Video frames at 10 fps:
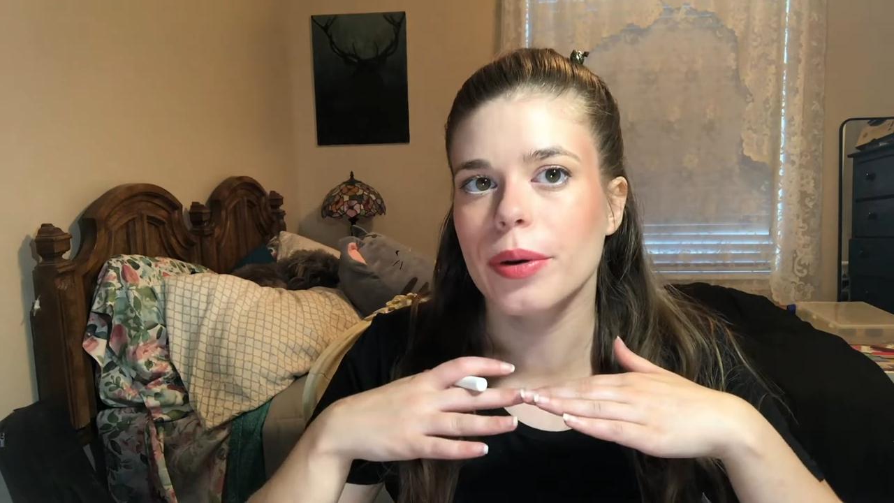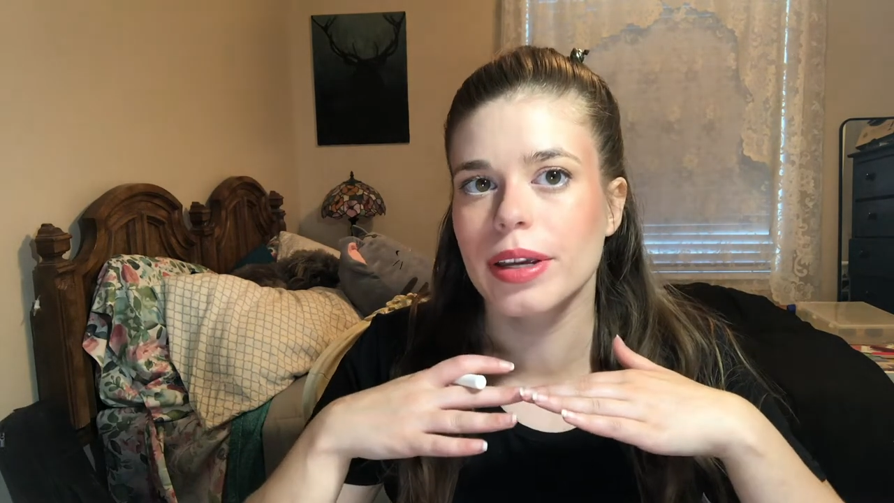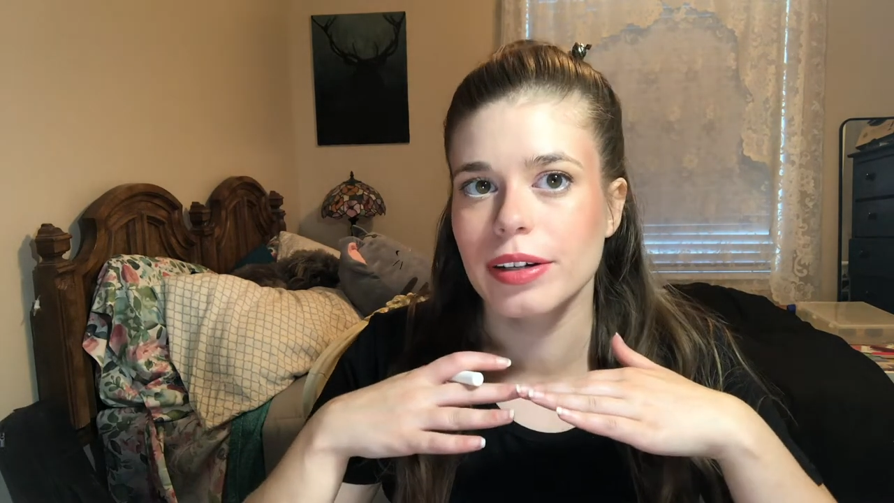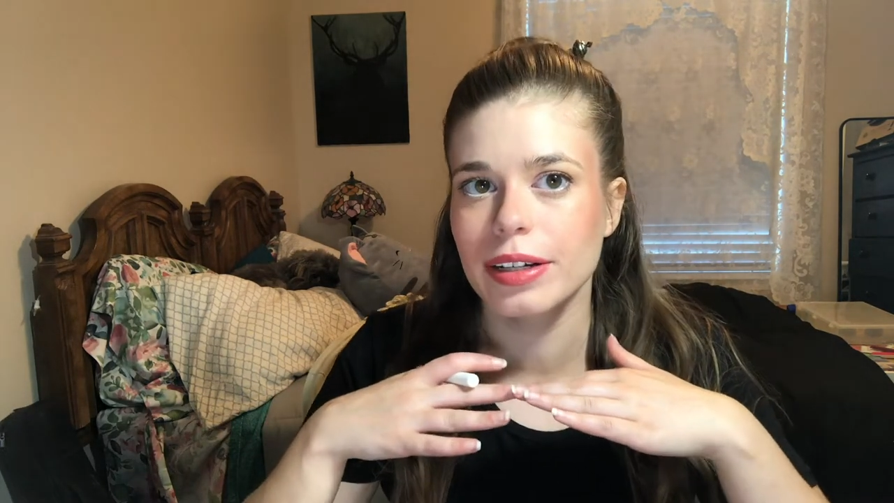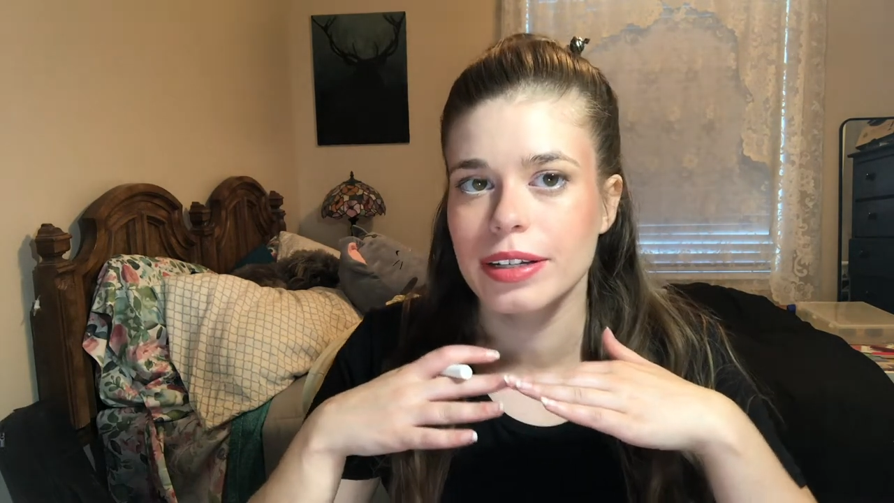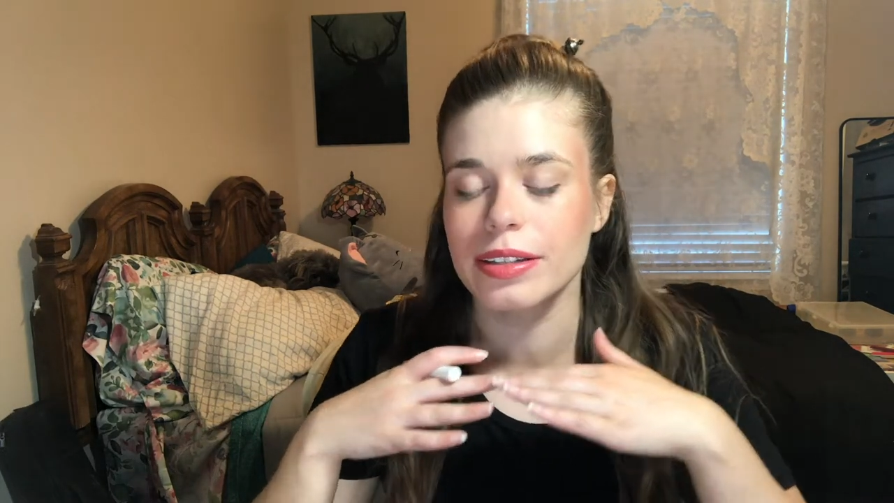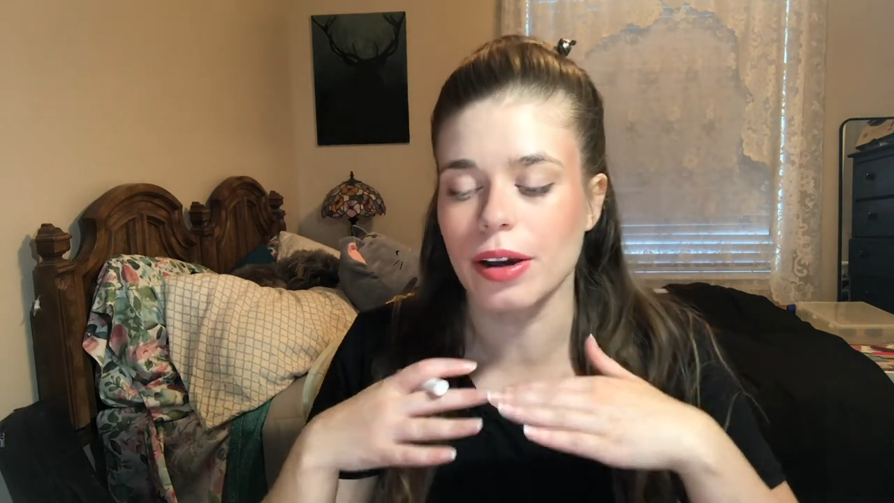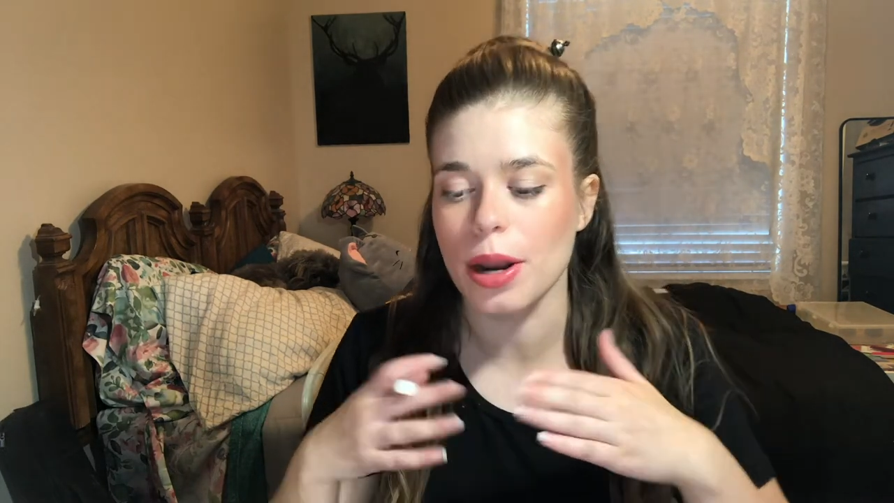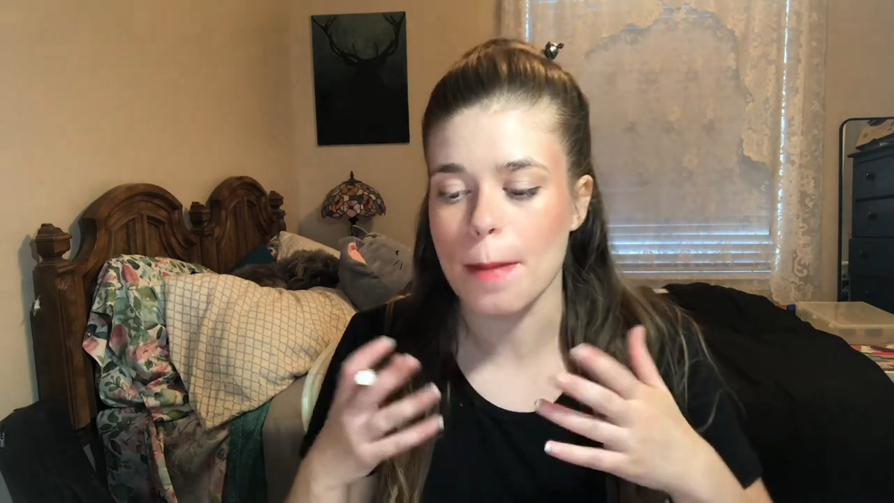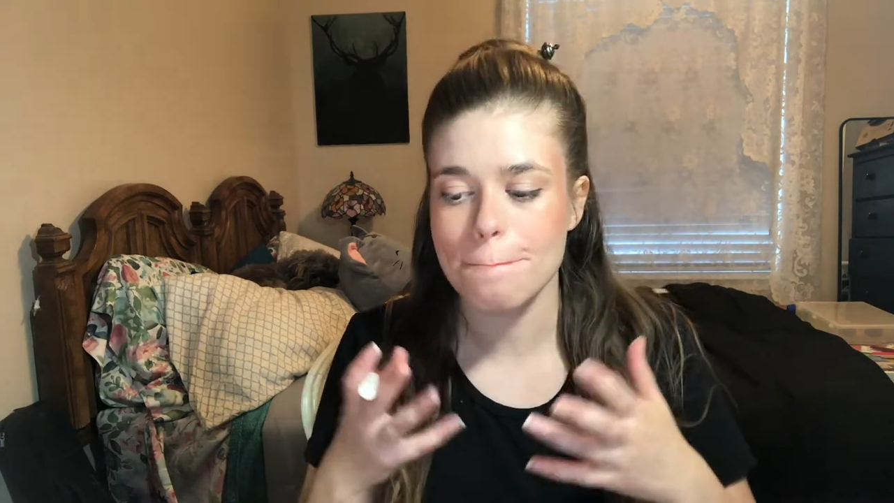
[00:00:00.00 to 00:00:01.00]
here it is
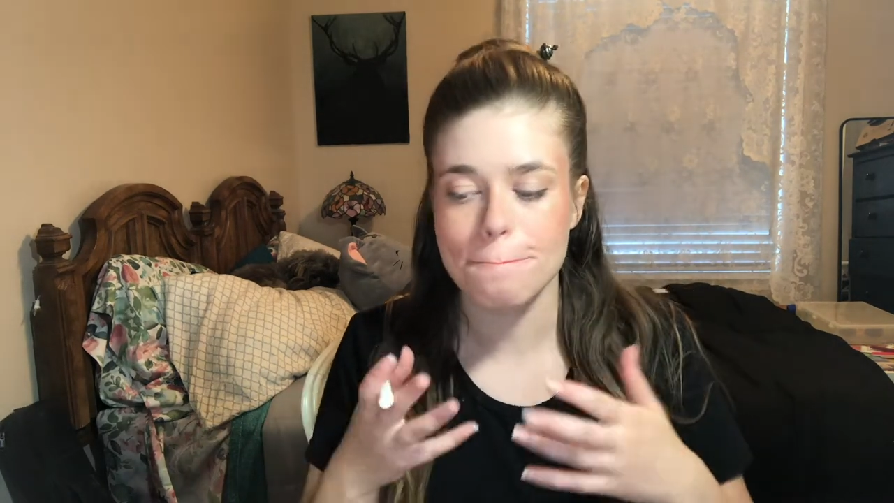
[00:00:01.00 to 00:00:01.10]
on.